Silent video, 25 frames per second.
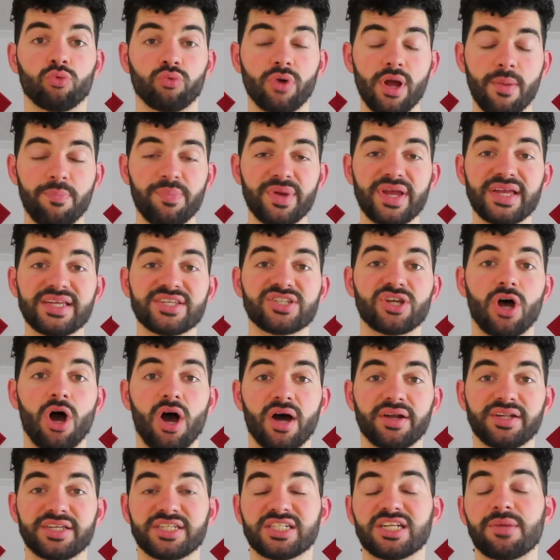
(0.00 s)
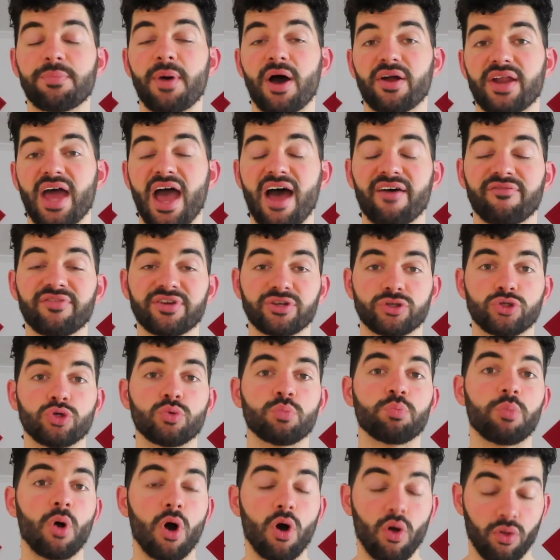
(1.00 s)
Rip is honest about having to
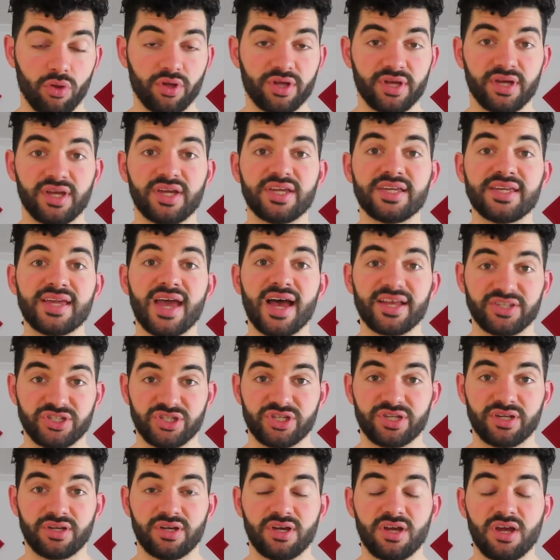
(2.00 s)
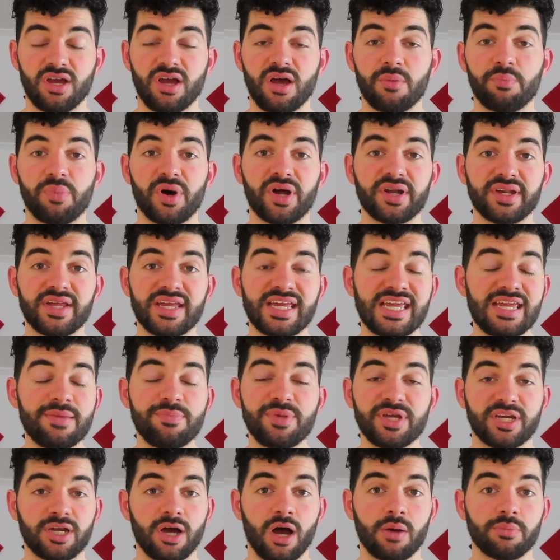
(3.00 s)
bulk, yes, but he
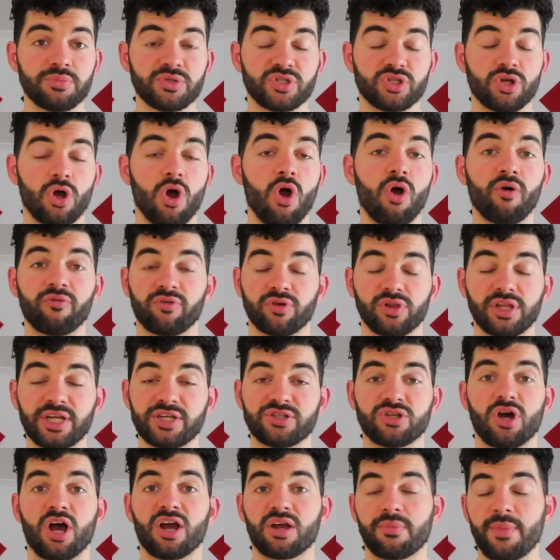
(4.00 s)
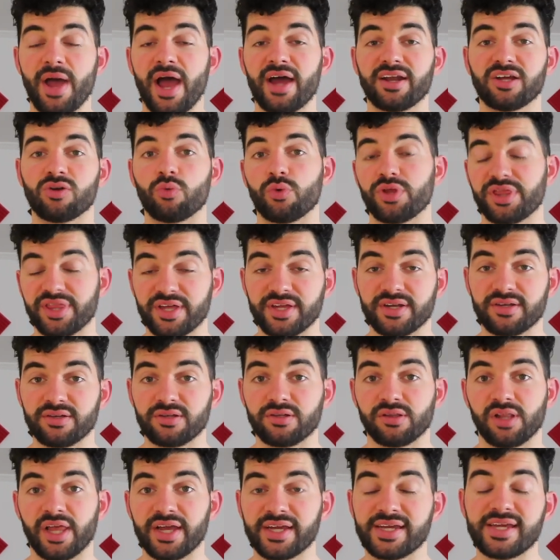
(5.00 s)
becomes overly dogmatic with
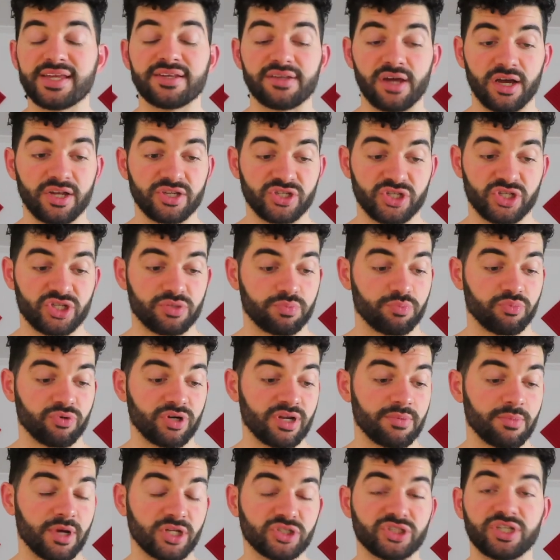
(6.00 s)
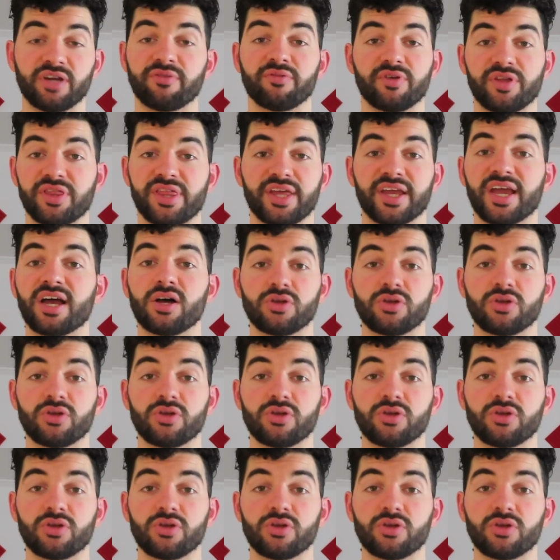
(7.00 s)
it like he does pretty much everything